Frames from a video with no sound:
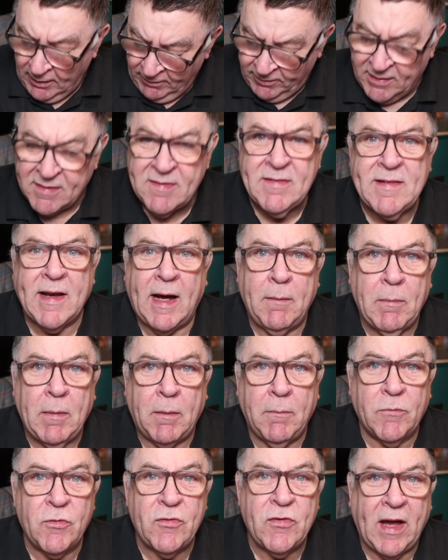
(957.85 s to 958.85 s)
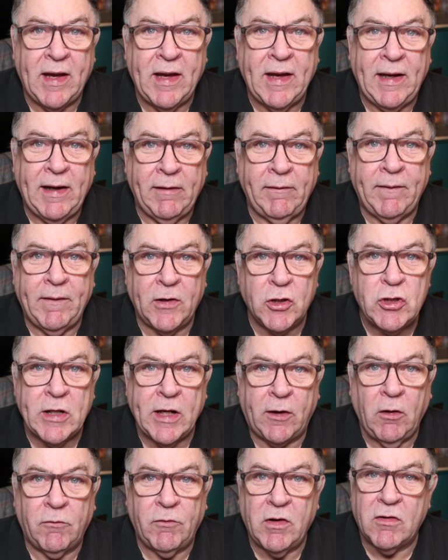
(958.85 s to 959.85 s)
This time I'm sat here in the
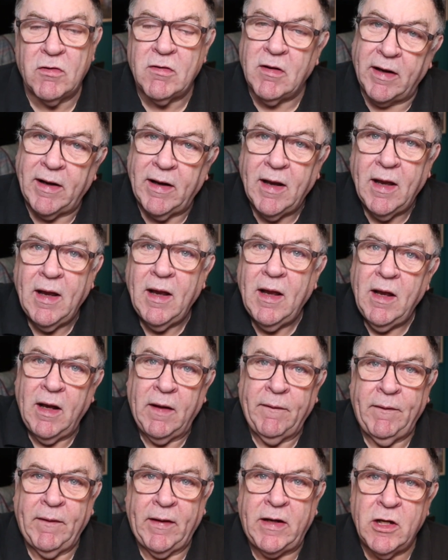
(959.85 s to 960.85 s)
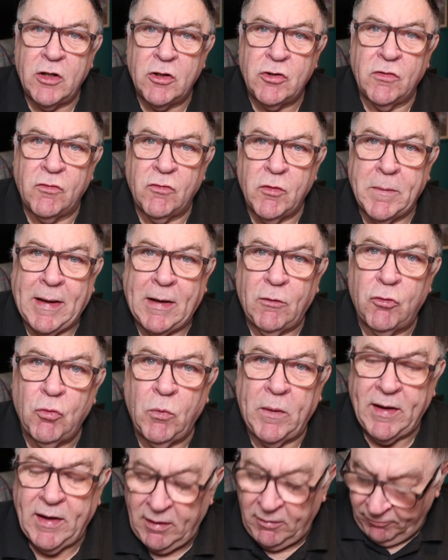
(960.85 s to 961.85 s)
shed, obviously, and the kitchen's about
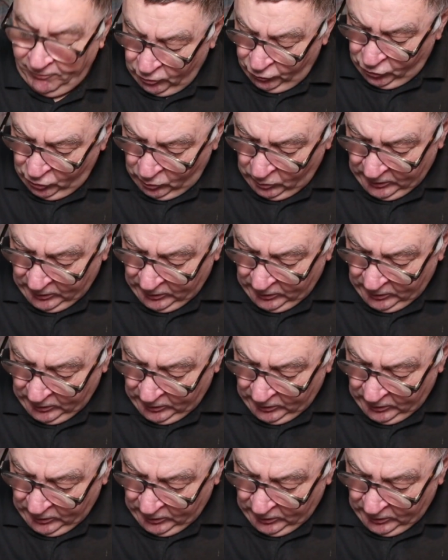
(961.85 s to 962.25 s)
20 foot